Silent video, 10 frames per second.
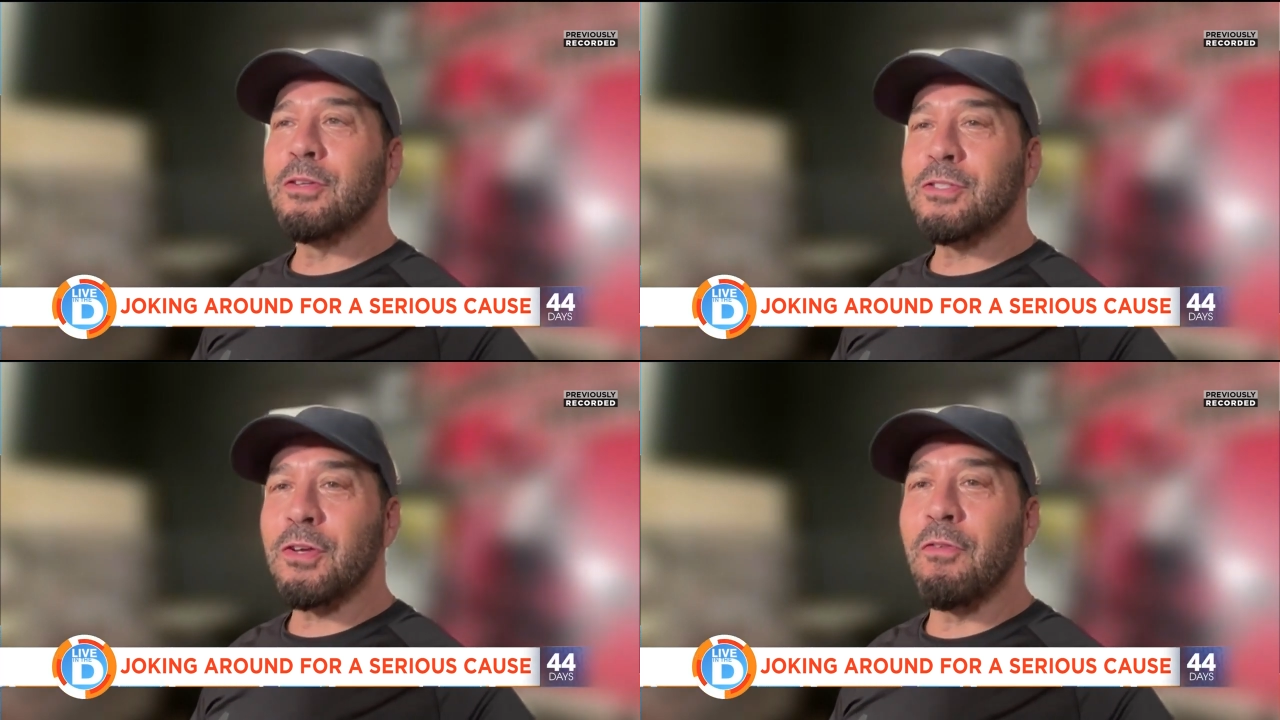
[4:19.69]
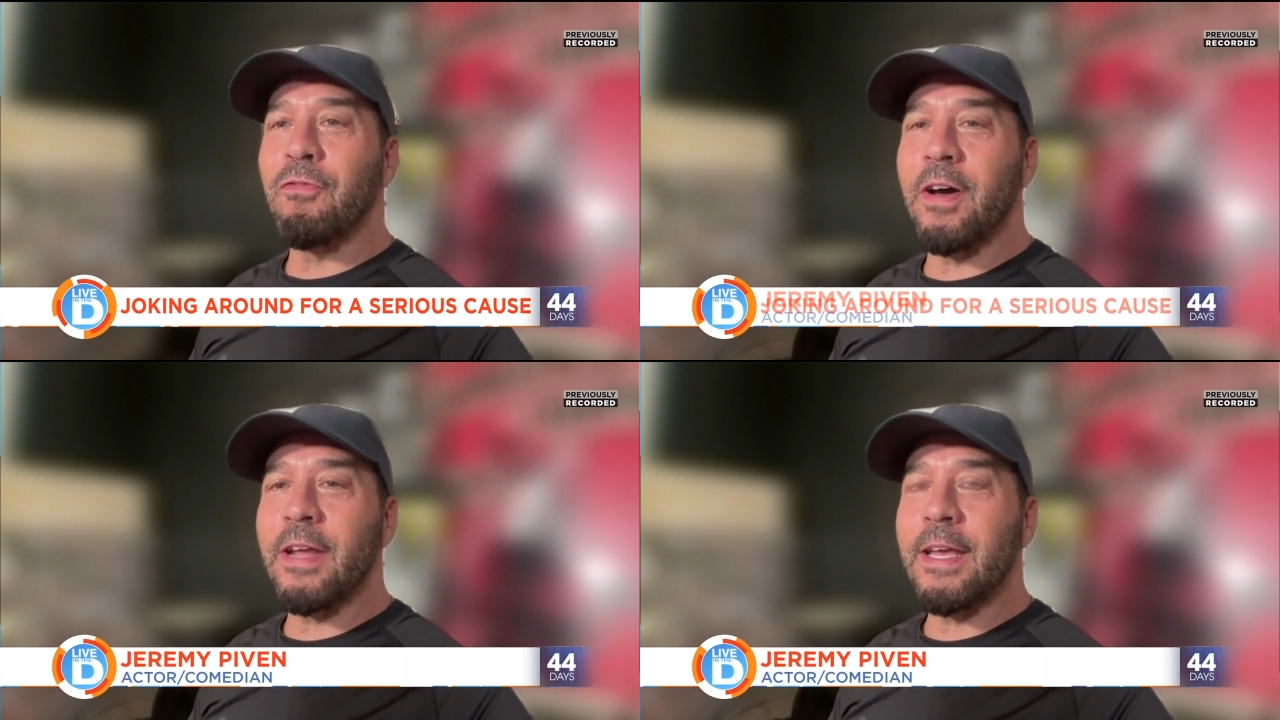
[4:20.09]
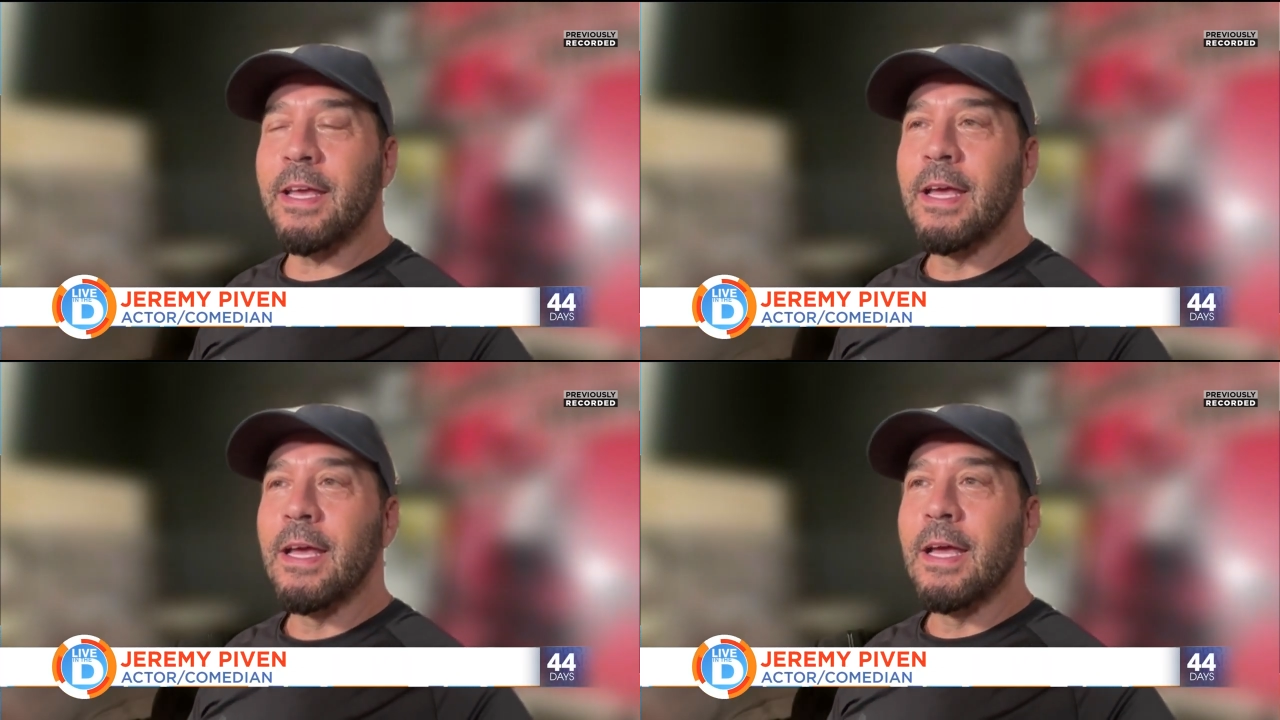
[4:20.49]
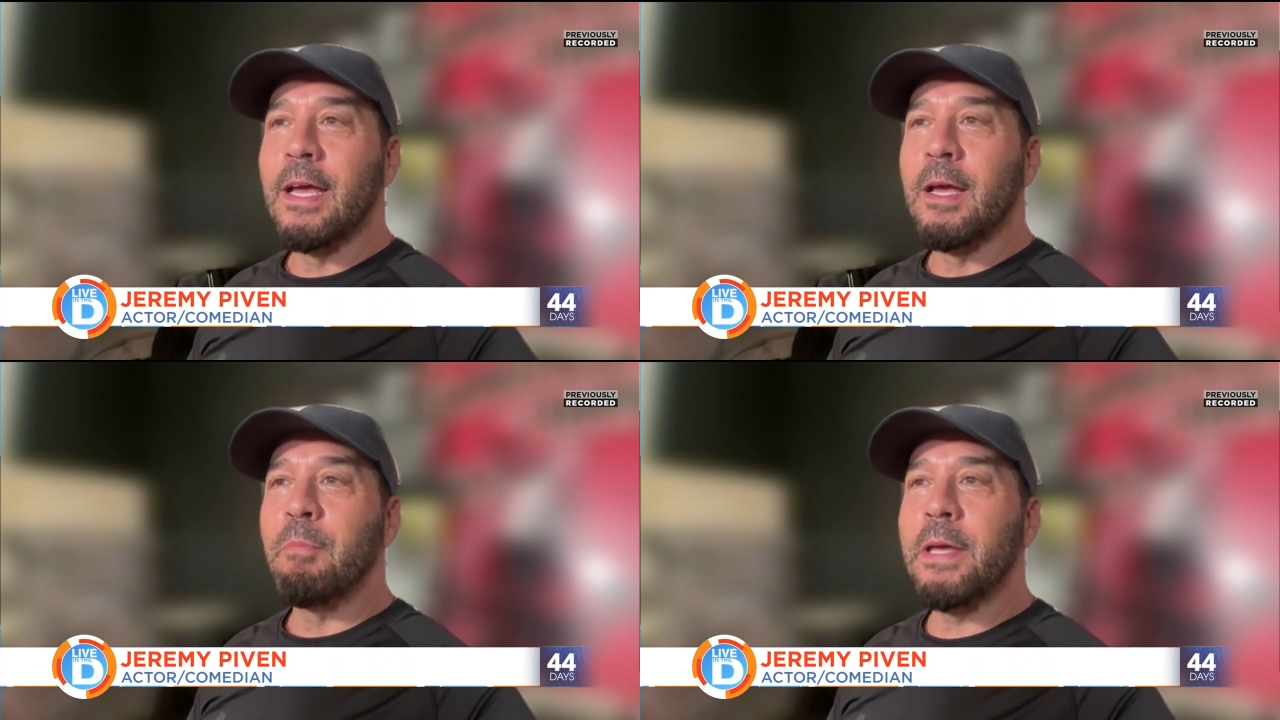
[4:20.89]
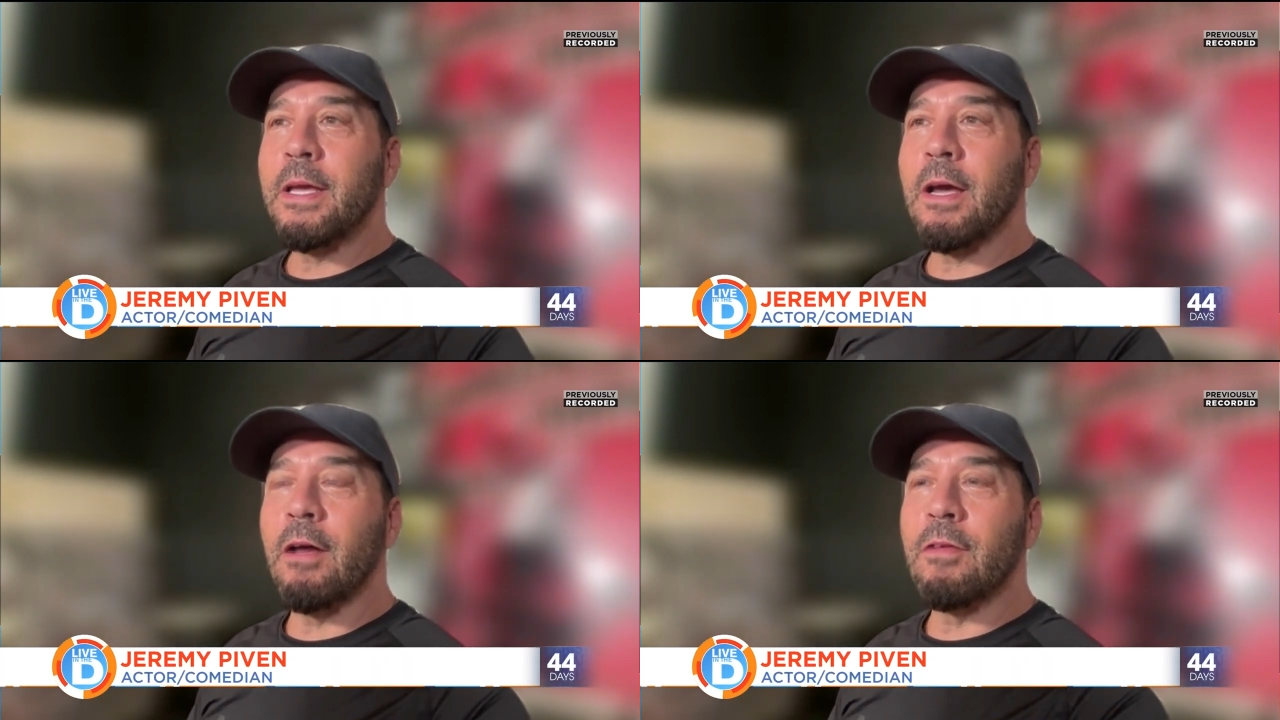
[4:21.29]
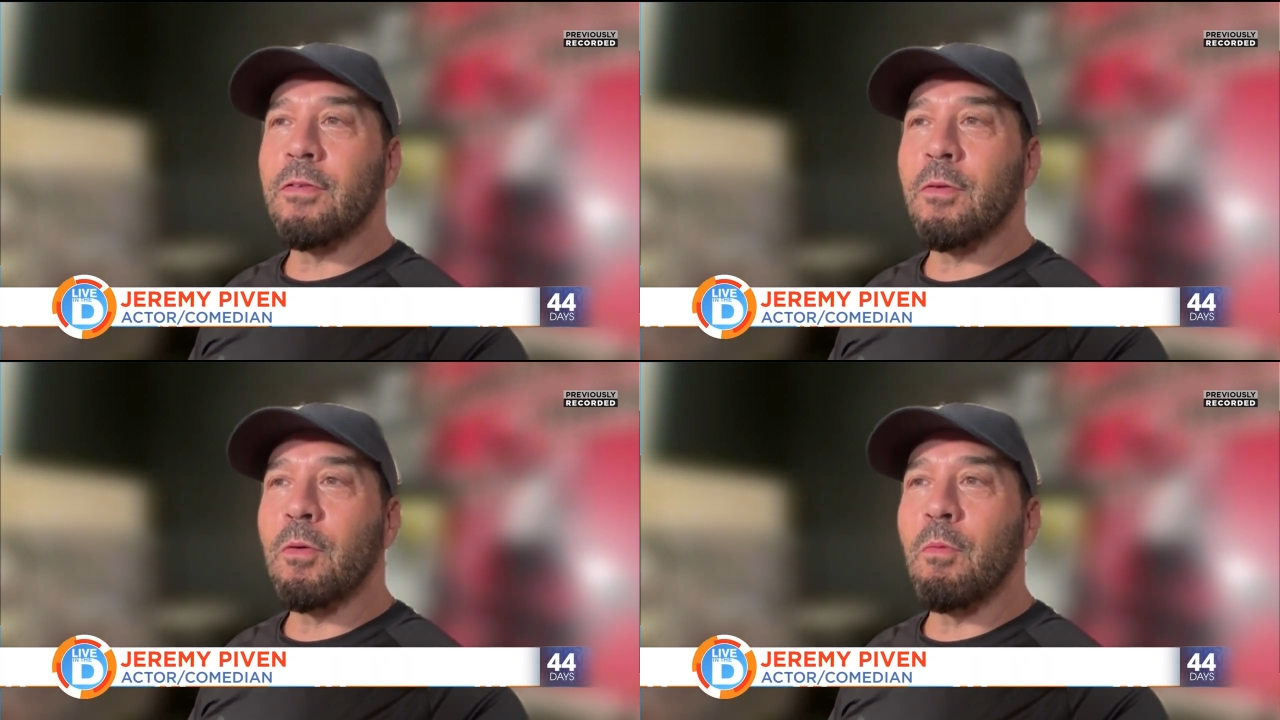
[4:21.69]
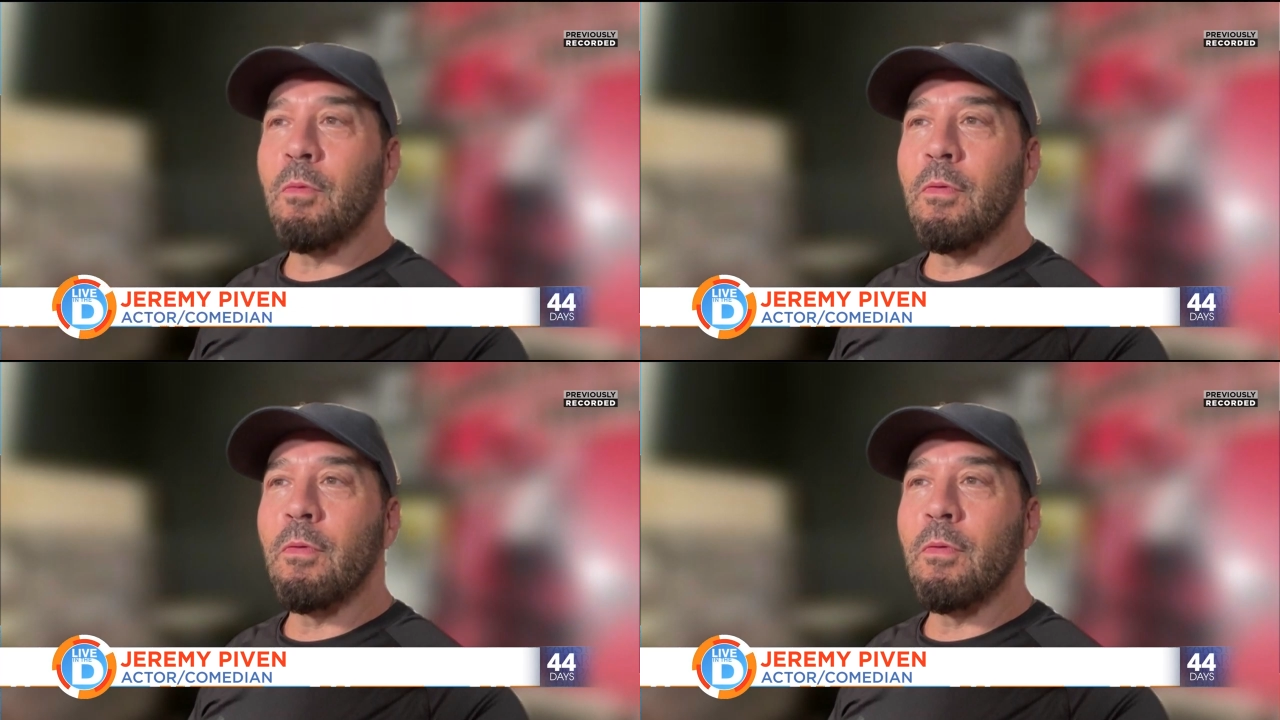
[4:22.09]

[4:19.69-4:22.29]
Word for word: it's so funny because